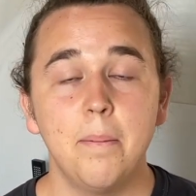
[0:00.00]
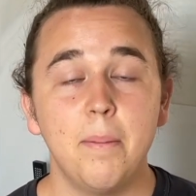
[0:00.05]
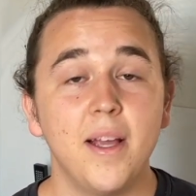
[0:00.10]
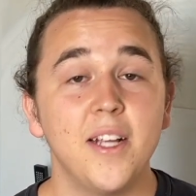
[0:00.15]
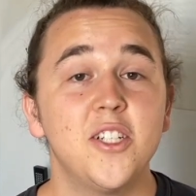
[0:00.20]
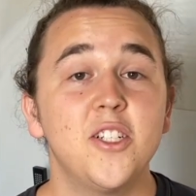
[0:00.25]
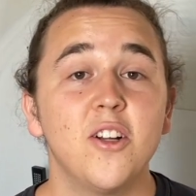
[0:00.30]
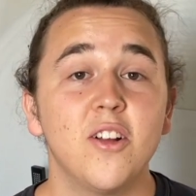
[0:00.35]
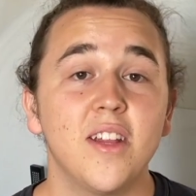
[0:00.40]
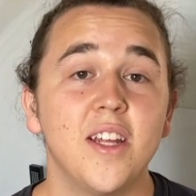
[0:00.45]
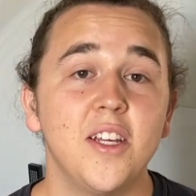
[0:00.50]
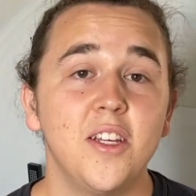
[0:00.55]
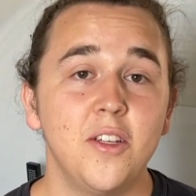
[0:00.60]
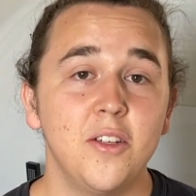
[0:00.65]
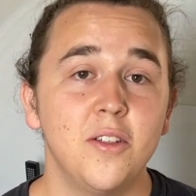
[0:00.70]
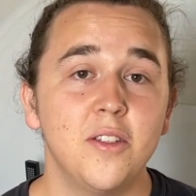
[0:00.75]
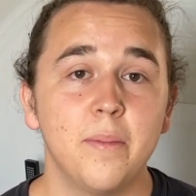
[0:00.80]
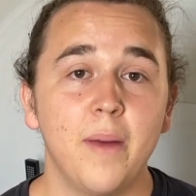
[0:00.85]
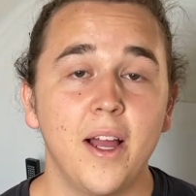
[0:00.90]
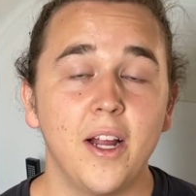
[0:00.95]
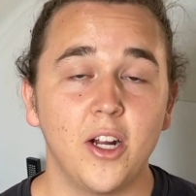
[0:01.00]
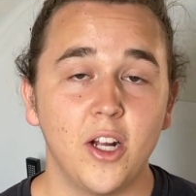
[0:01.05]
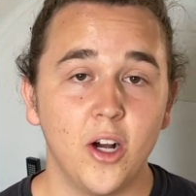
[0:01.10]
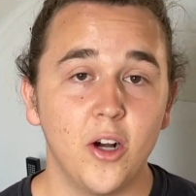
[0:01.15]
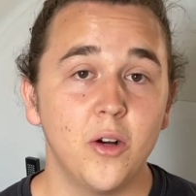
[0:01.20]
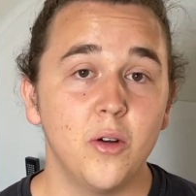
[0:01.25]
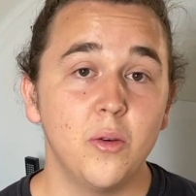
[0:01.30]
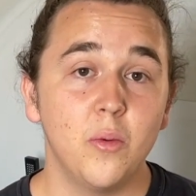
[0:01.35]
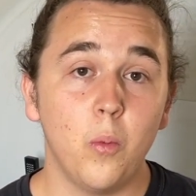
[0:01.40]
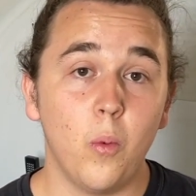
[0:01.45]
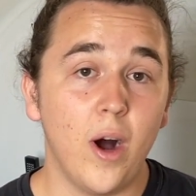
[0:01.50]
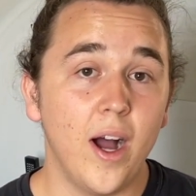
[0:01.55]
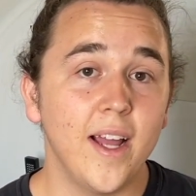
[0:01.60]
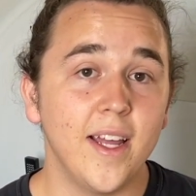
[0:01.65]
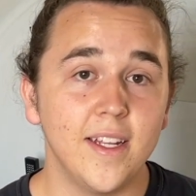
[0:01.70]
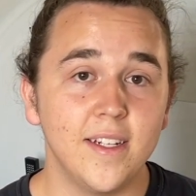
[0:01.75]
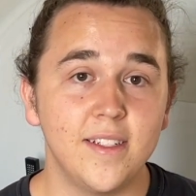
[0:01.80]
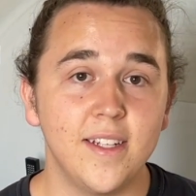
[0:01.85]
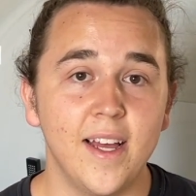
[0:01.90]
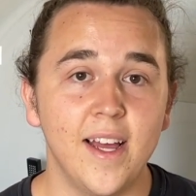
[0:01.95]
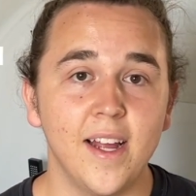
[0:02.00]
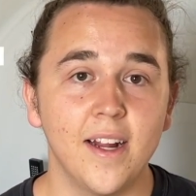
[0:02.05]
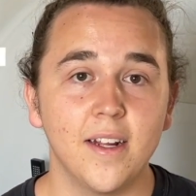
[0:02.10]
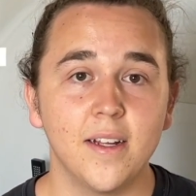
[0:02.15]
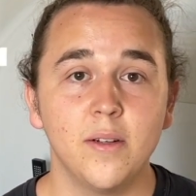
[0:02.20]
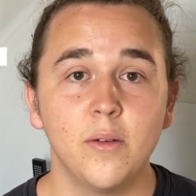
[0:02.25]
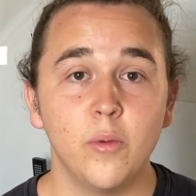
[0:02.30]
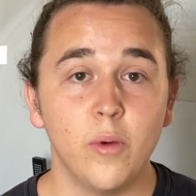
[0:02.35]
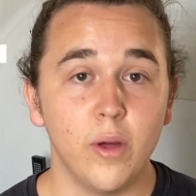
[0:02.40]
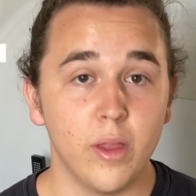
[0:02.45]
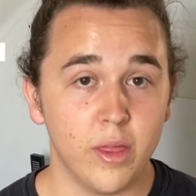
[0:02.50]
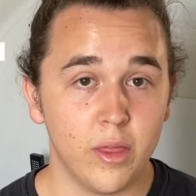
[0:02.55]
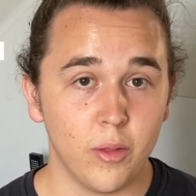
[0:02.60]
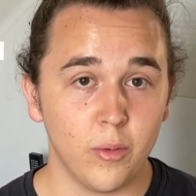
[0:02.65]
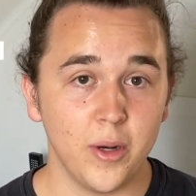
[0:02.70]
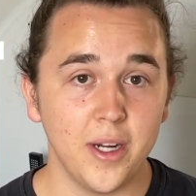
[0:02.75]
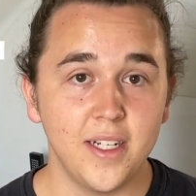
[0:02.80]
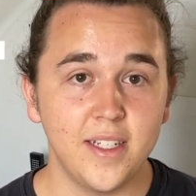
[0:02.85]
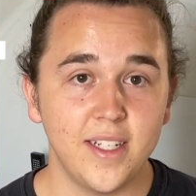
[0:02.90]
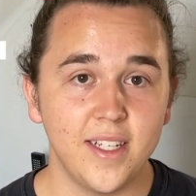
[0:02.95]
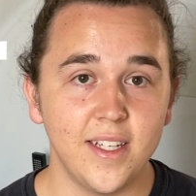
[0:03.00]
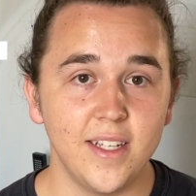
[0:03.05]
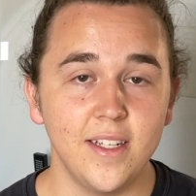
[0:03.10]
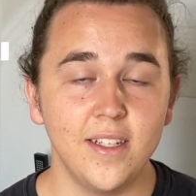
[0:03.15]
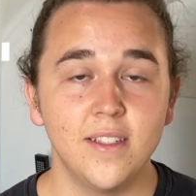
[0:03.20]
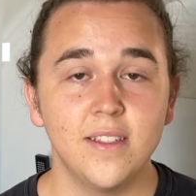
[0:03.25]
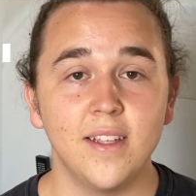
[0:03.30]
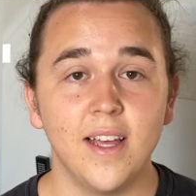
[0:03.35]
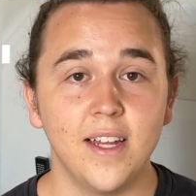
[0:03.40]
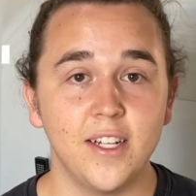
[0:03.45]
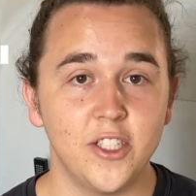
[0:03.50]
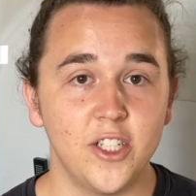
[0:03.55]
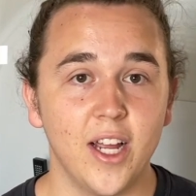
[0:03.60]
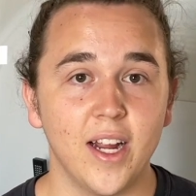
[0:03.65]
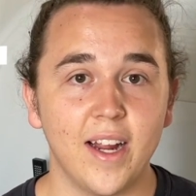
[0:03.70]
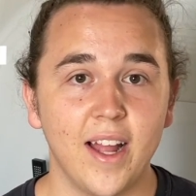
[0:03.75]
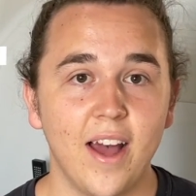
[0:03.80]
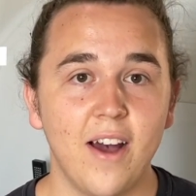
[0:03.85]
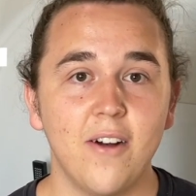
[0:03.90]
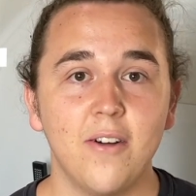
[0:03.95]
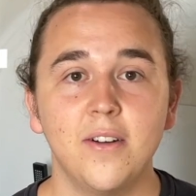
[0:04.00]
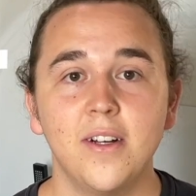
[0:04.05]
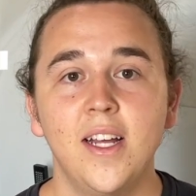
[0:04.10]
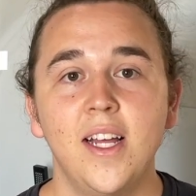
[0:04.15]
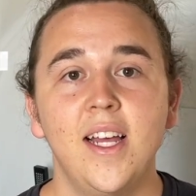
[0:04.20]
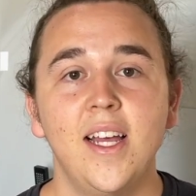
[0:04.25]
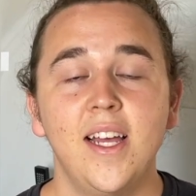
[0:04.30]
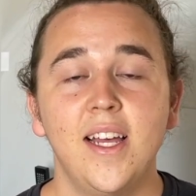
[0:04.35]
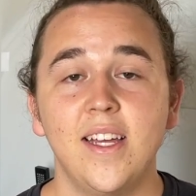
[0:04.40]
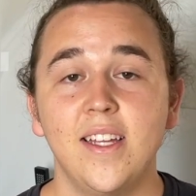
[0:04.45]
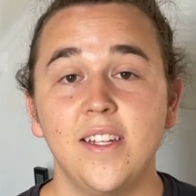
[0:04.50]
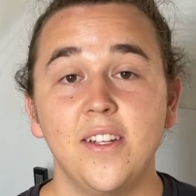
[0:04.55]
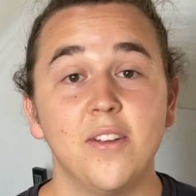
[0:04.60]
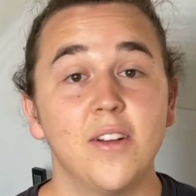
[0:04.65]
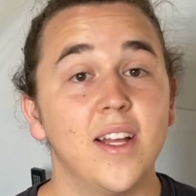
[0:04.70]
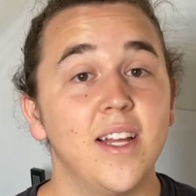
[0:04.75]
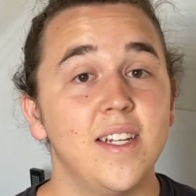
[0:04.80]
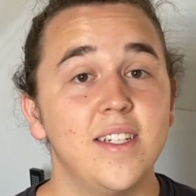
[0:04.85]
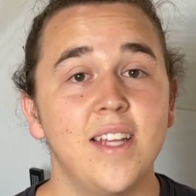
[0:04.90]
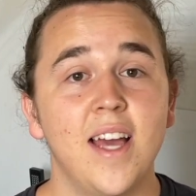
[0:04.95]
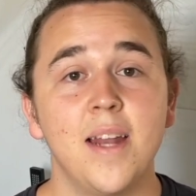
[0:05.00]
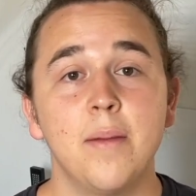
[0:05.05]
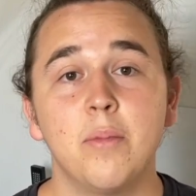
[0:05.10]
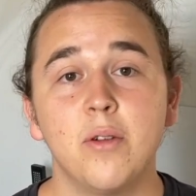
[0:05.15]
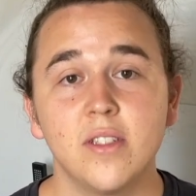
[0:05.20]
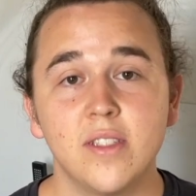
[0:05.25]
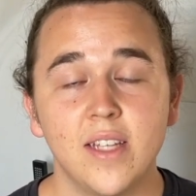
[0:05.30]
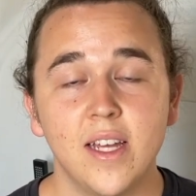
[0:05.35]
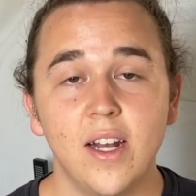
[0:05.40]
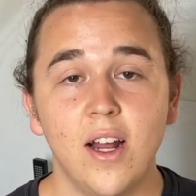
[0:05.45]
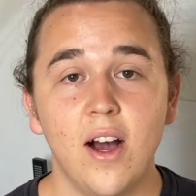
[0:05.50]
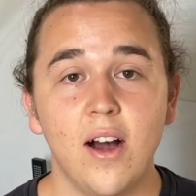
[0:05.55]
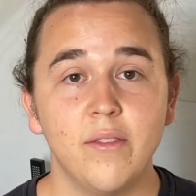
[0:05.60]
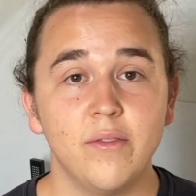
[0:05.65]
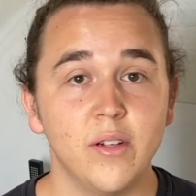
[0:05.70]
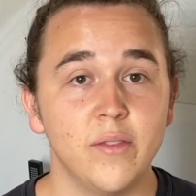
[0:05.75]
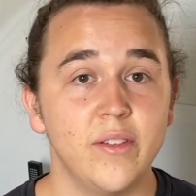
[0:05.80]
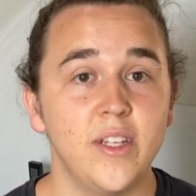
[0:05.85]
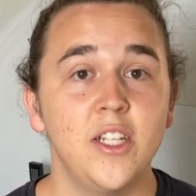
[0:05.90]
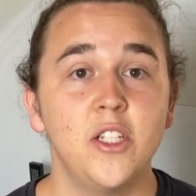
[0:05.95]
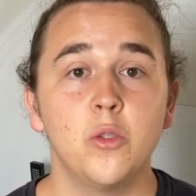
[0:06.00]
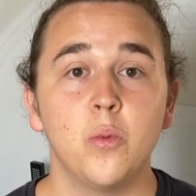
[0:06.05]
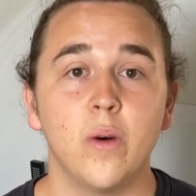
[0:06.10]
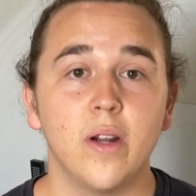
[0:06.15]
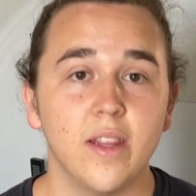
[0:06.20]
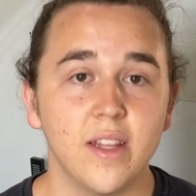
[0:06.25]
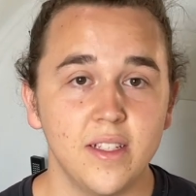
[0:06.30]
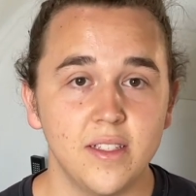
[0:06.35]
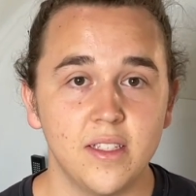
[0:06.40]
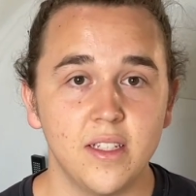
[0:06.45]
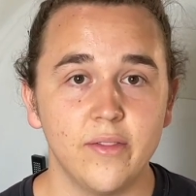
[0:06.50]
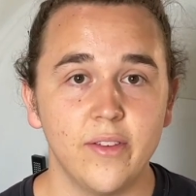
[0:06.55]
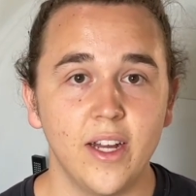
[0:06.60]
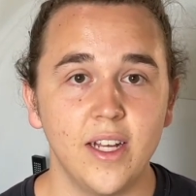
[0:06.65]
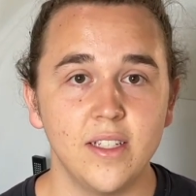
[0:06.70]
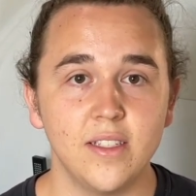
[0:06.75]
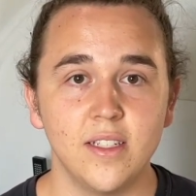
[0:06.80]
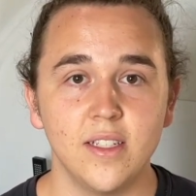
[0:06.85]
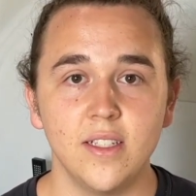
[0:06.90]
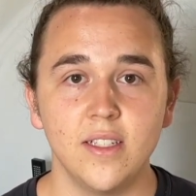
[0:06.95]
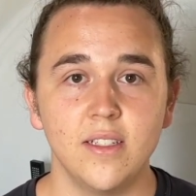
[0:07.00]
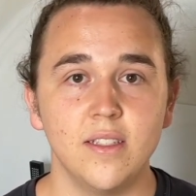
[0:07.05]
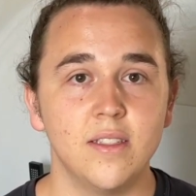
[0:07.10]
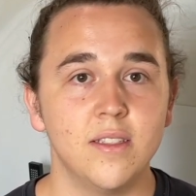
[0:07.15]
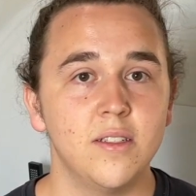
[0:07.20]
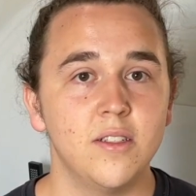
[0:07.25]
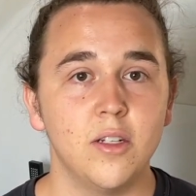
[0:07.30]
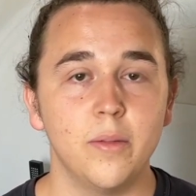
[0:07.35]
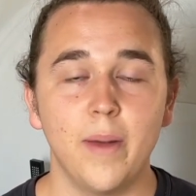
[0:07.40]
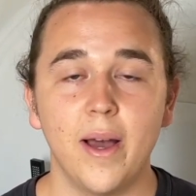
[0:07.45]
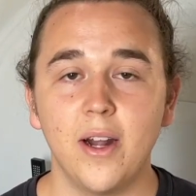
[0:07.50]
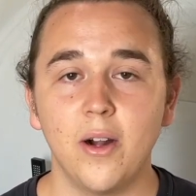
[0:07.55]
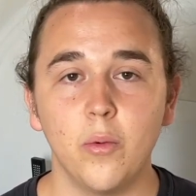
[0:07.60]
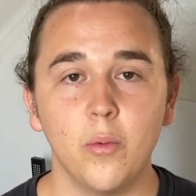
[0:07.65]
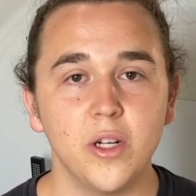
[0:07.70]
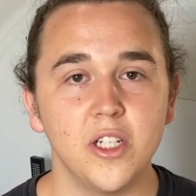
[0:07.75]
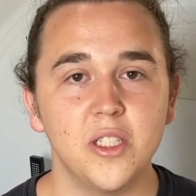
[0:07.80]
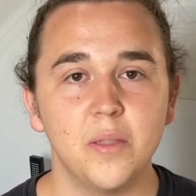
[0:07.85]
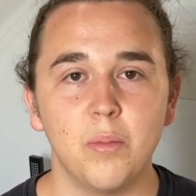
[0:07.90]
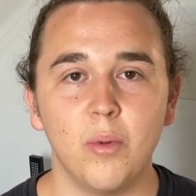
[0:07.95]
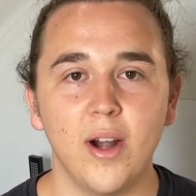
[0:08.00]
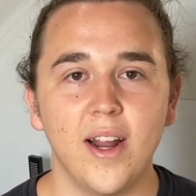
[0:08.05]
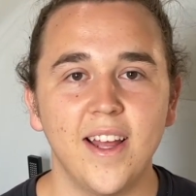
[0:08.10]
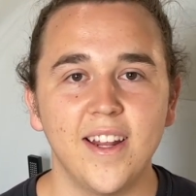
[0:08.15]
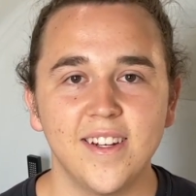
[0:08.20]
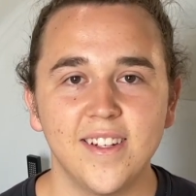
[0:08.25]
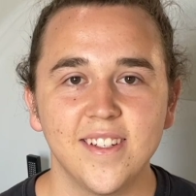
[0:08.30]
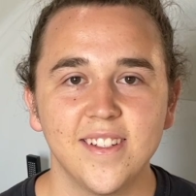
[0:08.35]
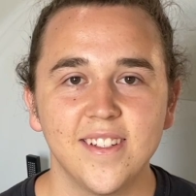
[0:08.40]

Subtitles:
Make sure that you use my code WyattTech with 3 T's at checkout, and you'll get 10% off of each one of these devices, no matter which brand.